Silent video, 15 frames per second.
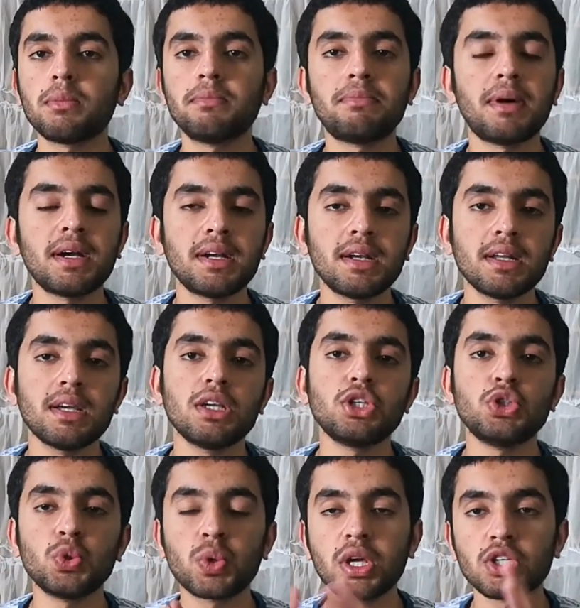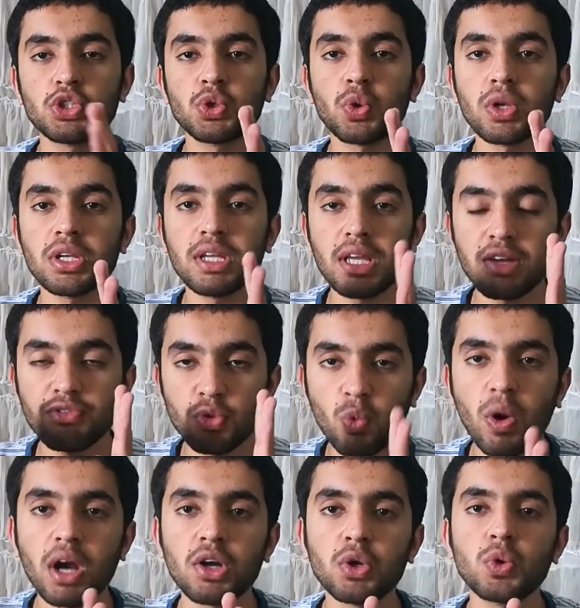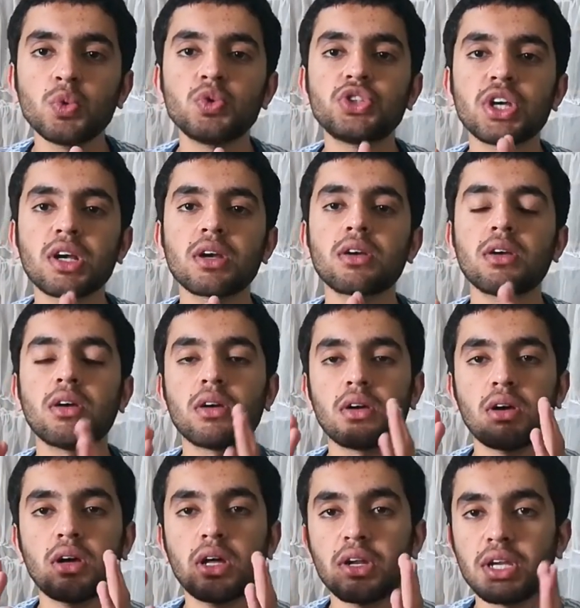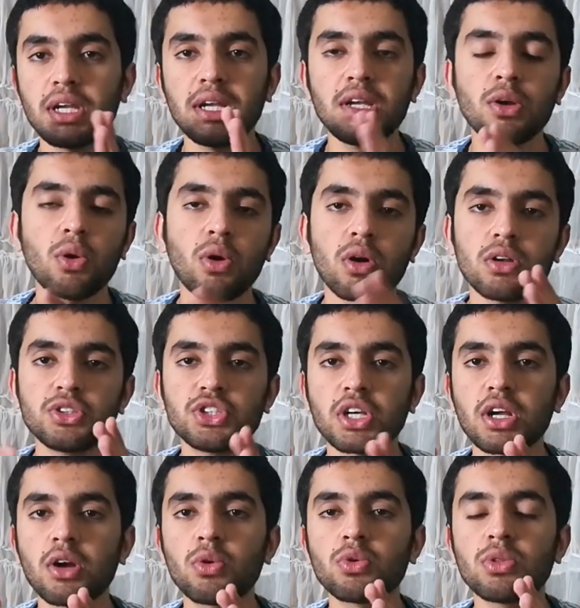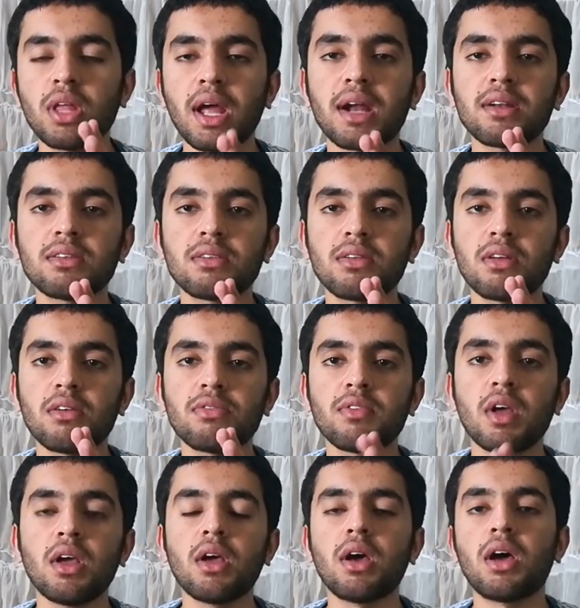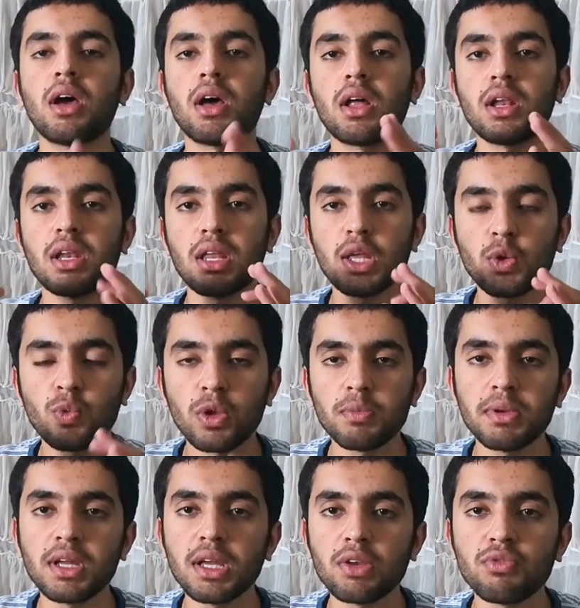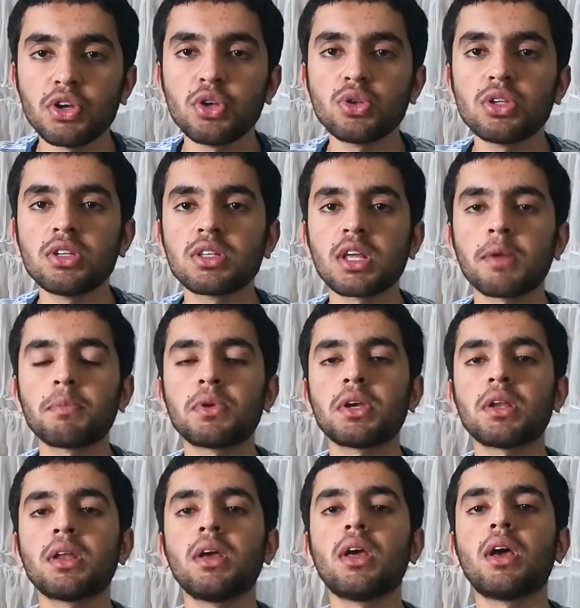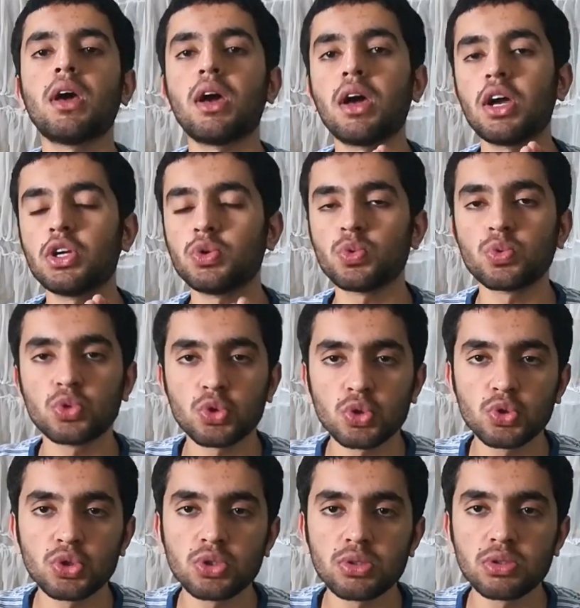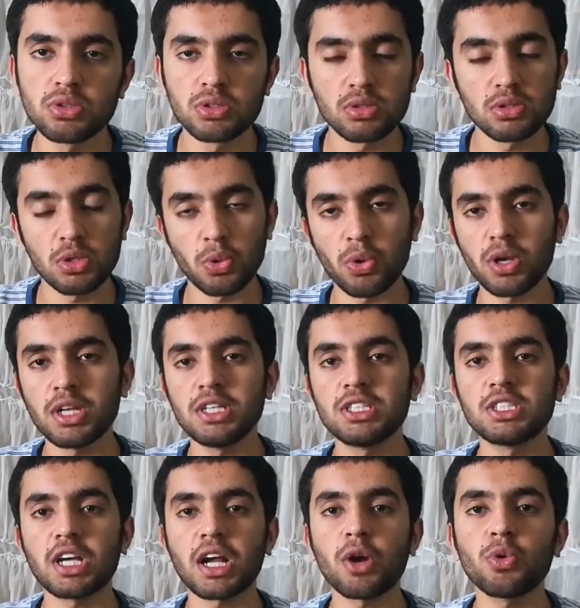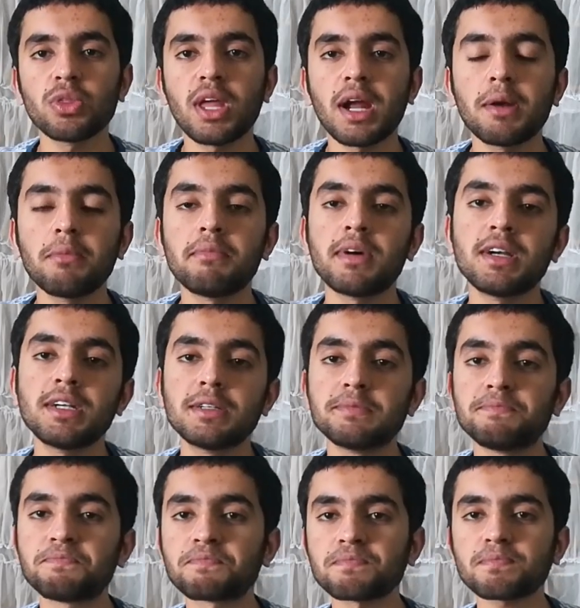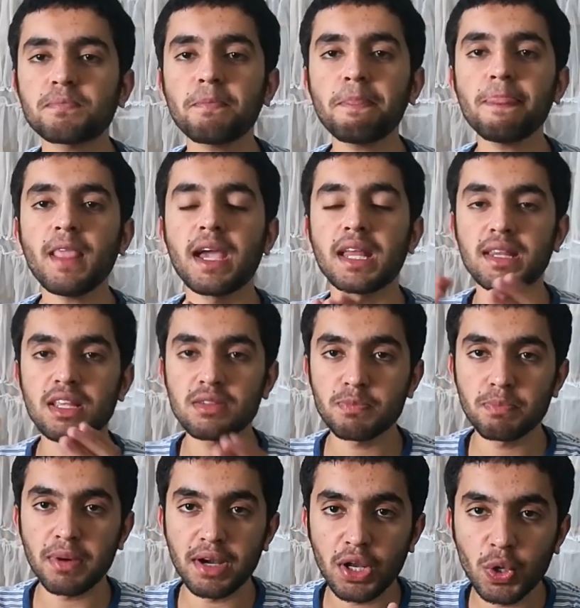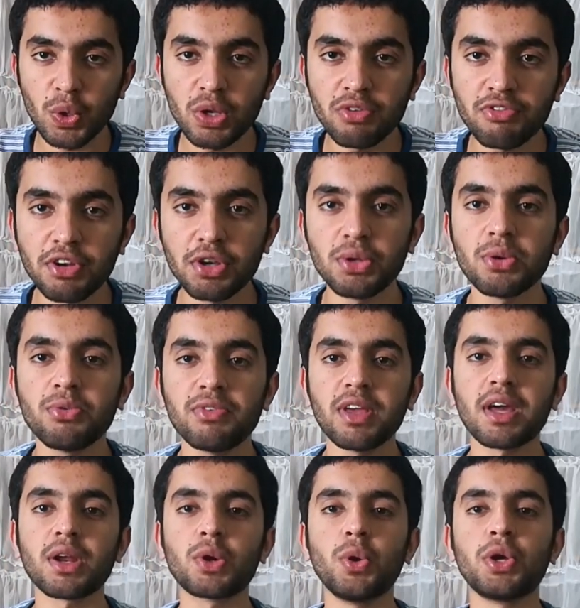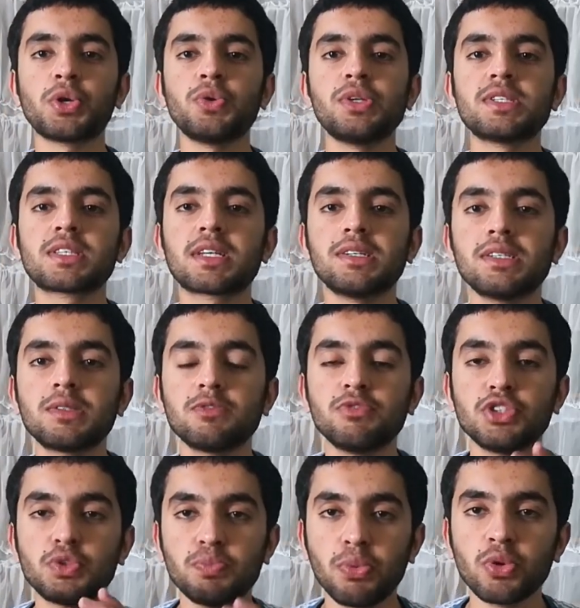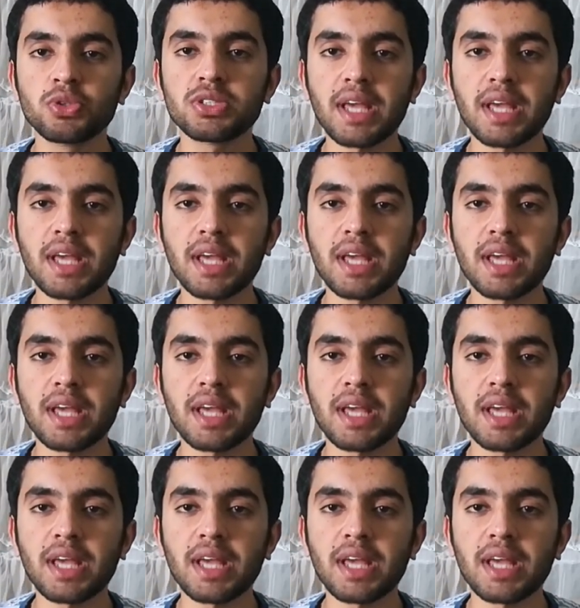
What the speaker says: but you can surely, if you want to check, read or check out that stuff, link will be in video description. You should surely check out that. But in this particular video, we are going to discuss which books